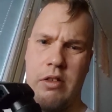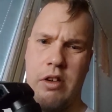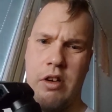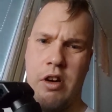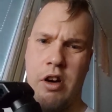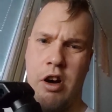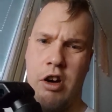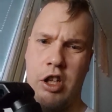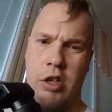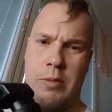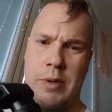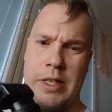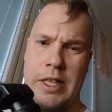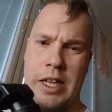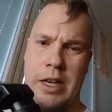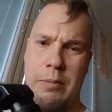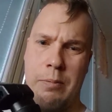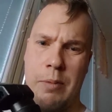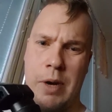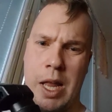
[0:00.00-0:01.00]

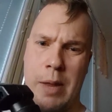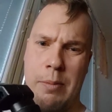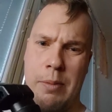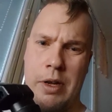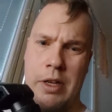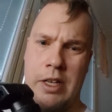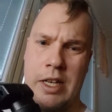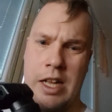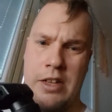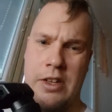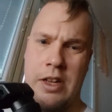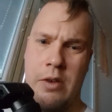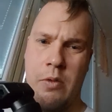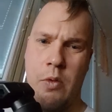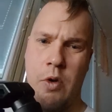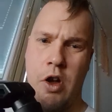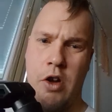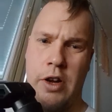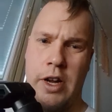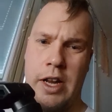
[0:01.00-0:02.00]
automatic blip doesn't
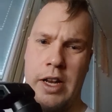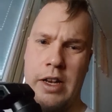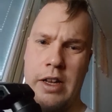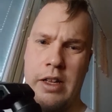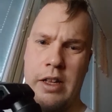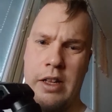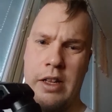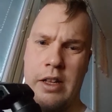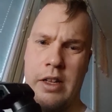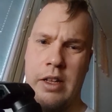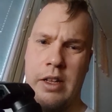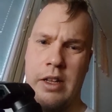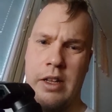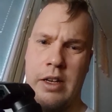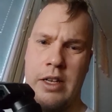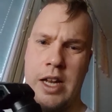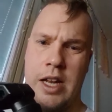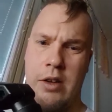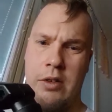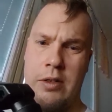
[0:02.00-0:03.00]
work in
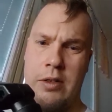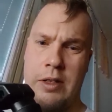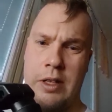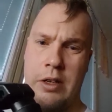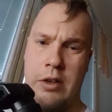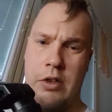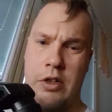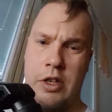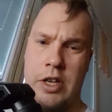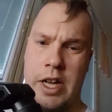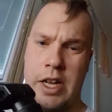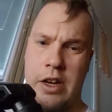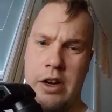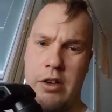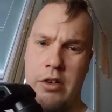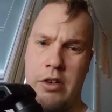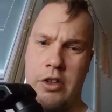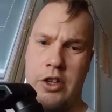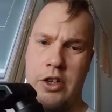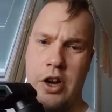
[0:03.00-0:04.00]
downshifting to
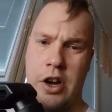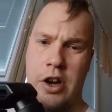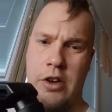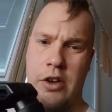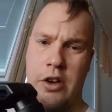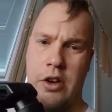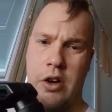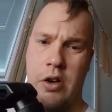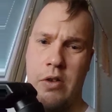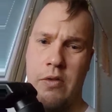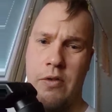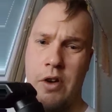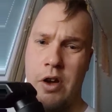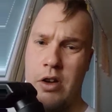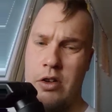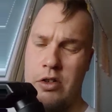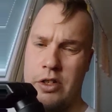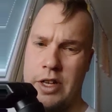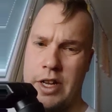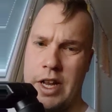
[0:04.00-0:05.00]
second, third or
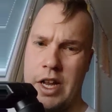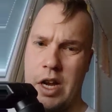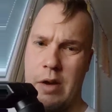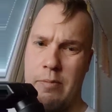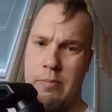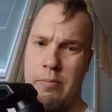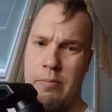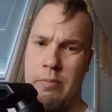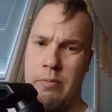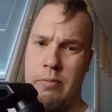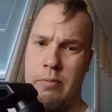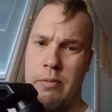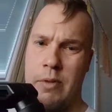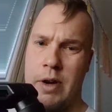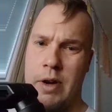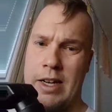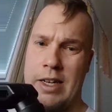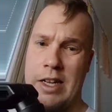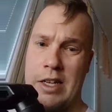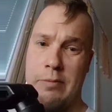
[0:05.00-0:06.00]
first gear,
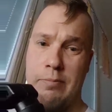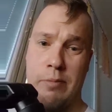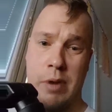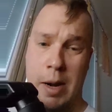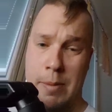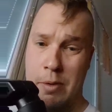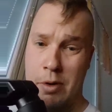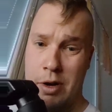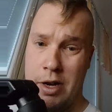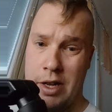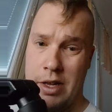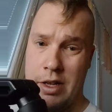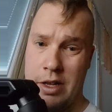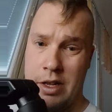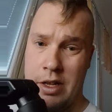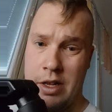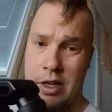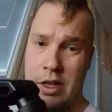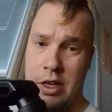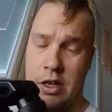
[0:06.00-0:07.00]
at least properly.
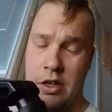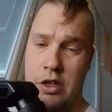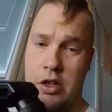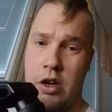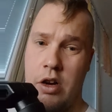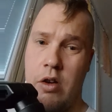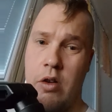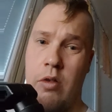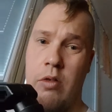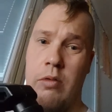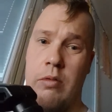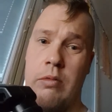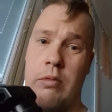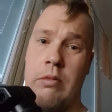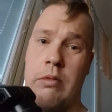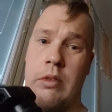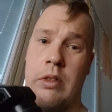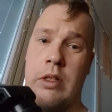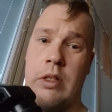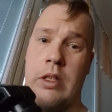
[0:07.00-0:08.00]
So
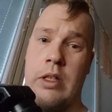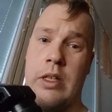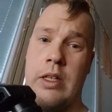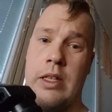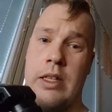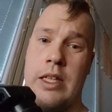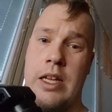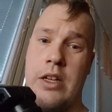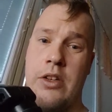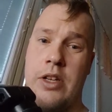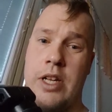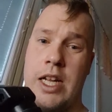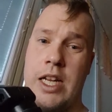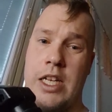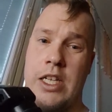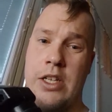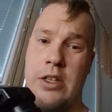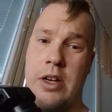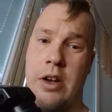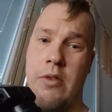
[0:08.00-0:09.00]
there's an
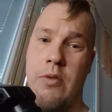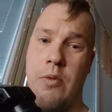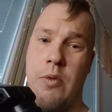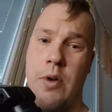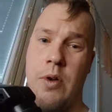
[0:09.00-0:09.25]
issue that